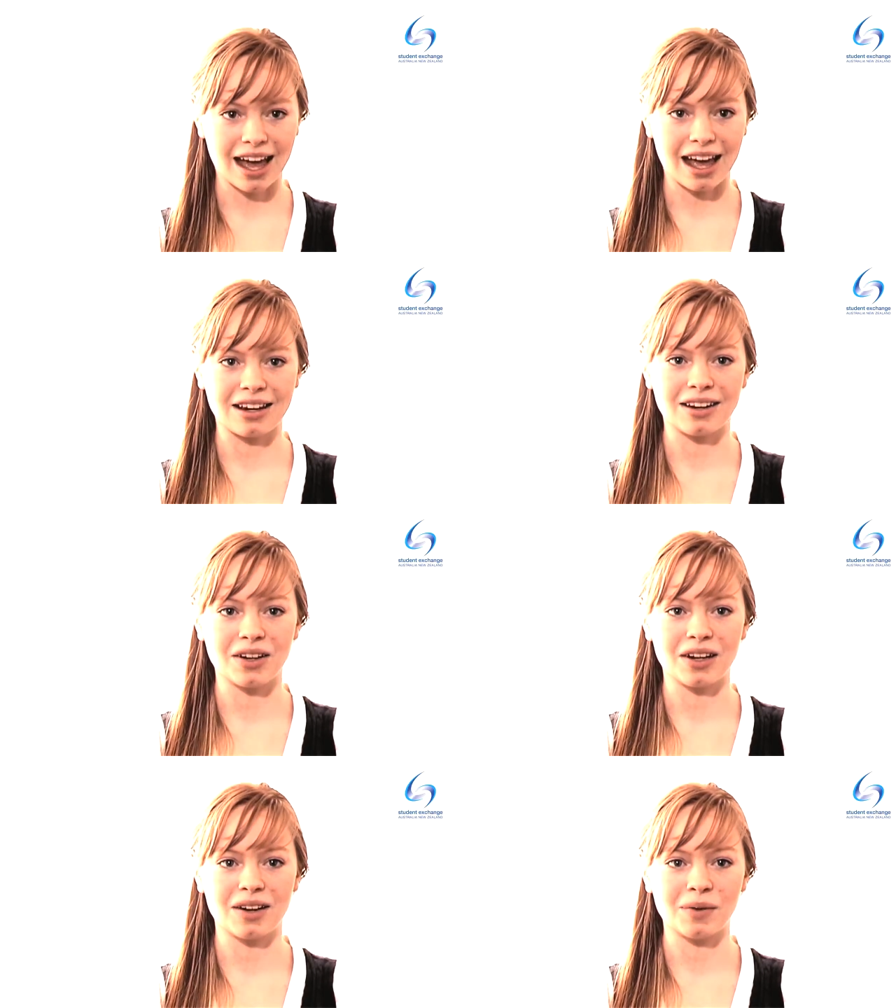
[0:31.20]

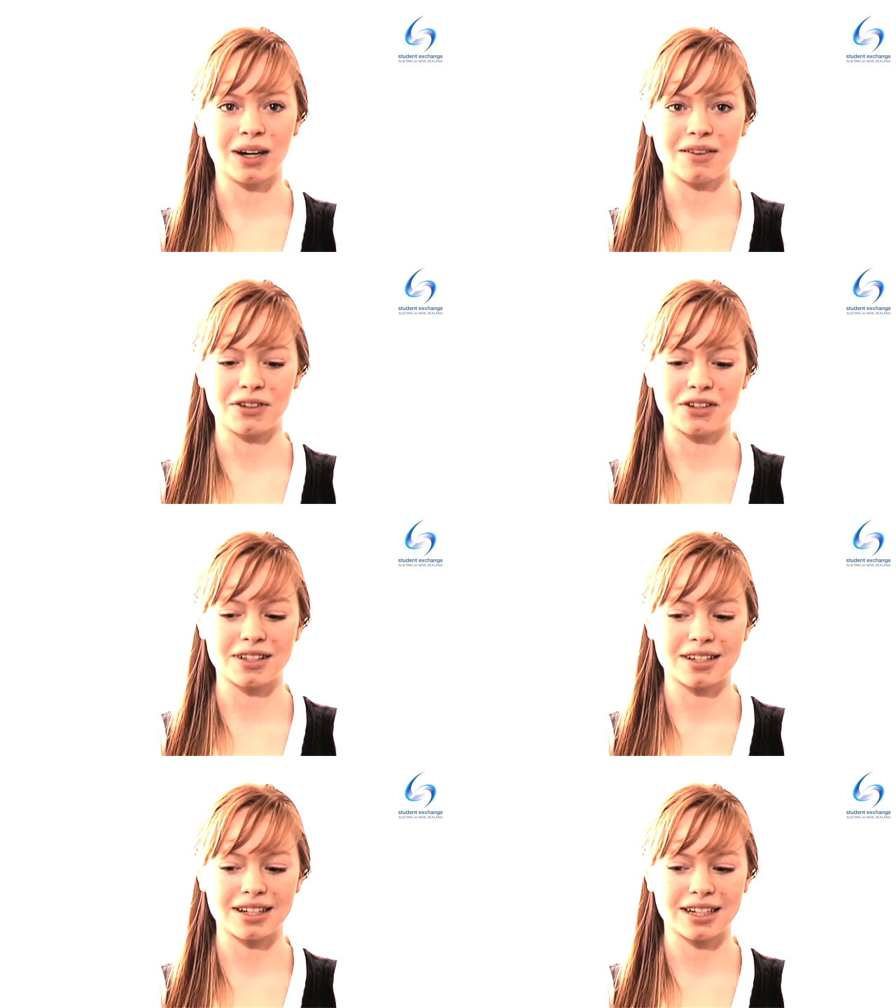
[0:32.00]
And when I
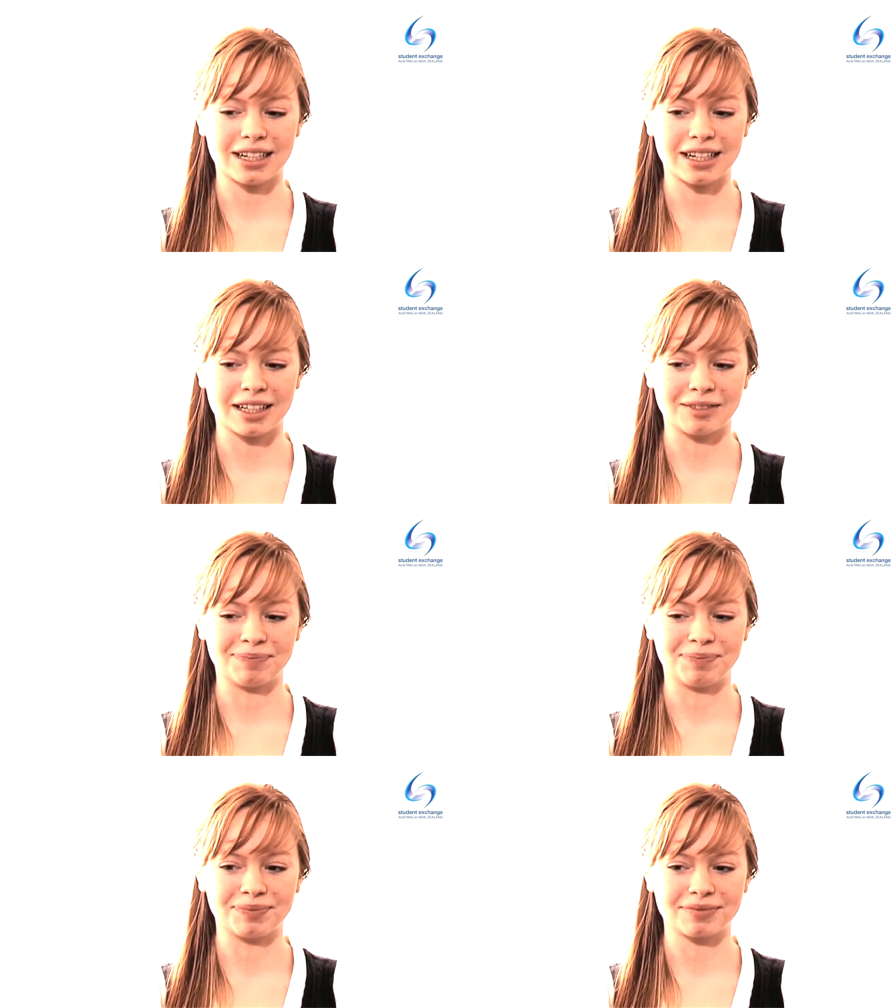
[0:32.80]
first
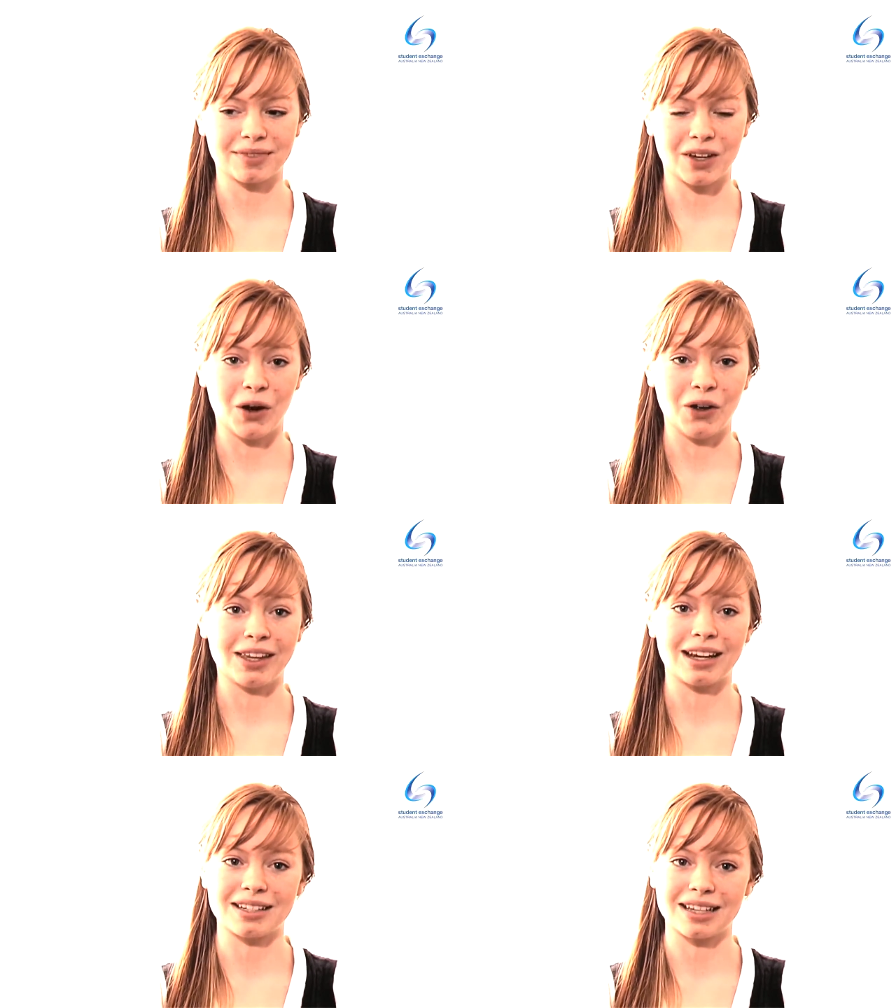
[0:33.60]
um, heard
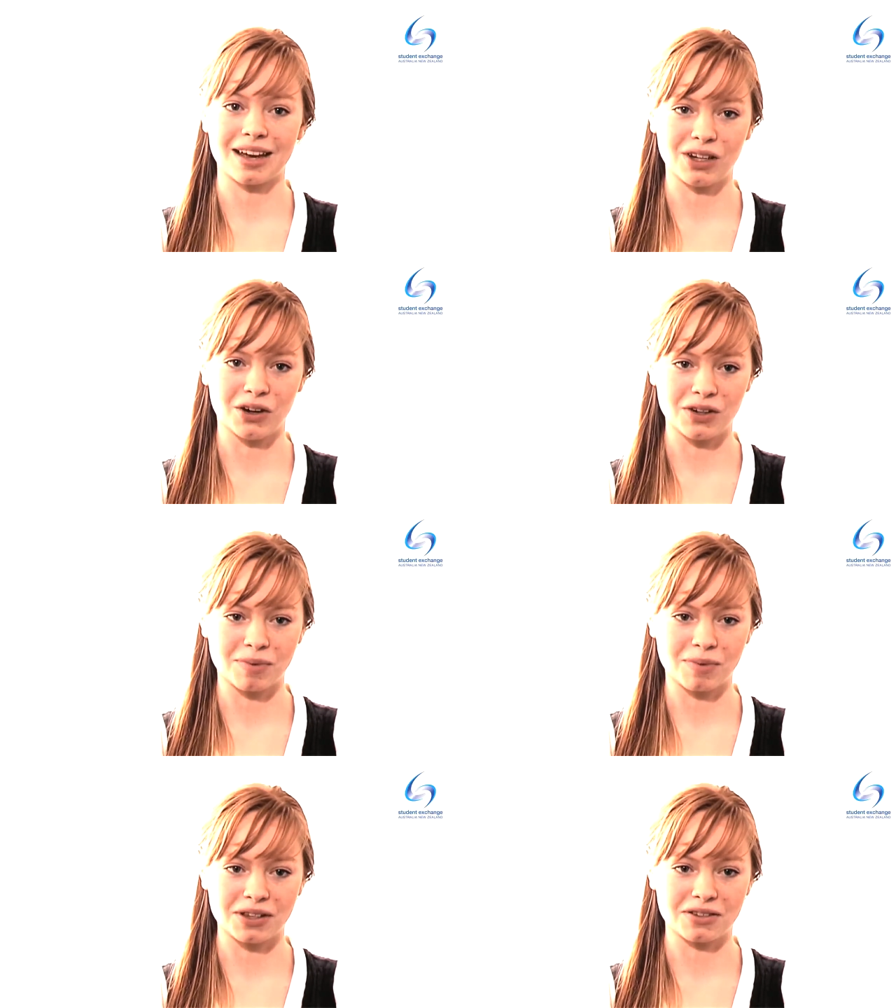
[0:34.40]
that I didn't have any
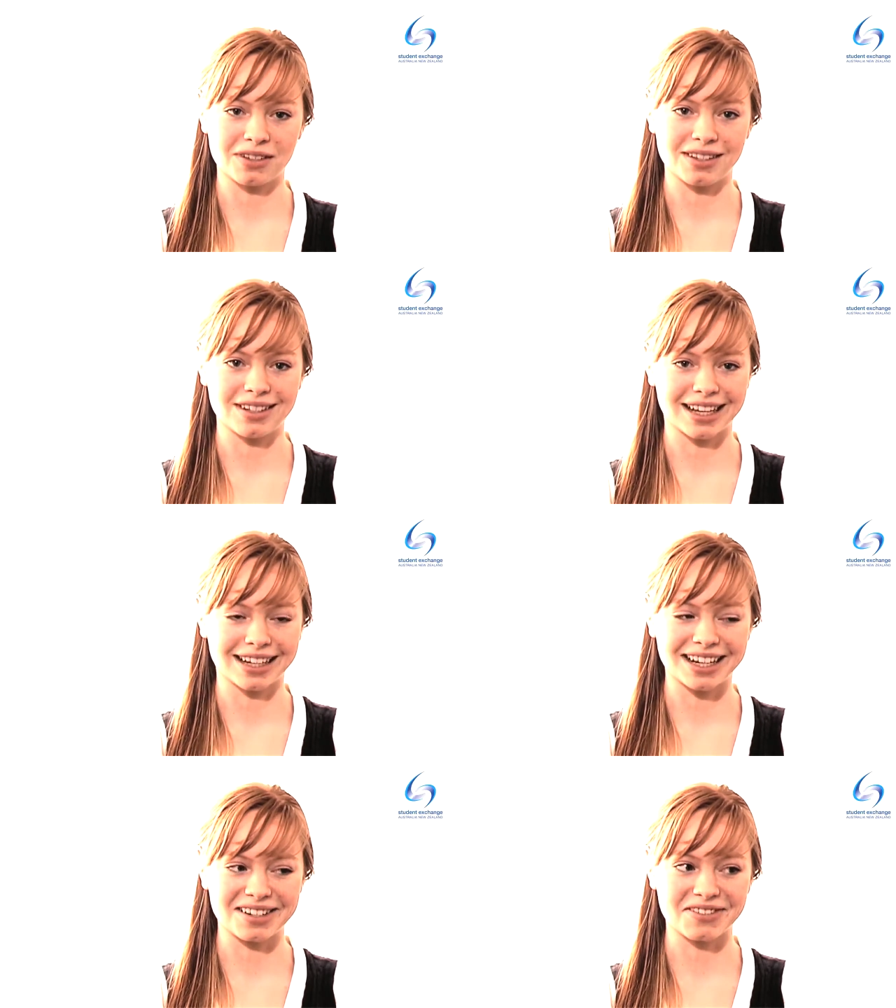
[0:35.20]
host brothers or sisters, I
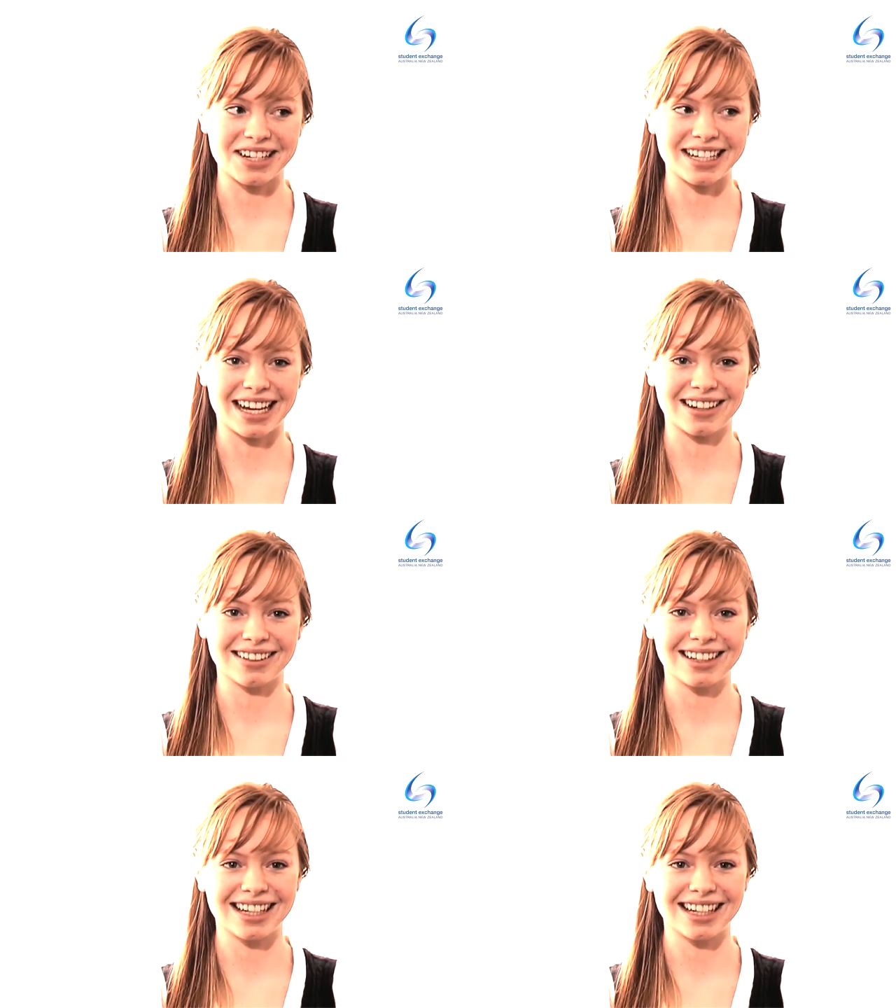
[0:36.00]
kind of freaked out.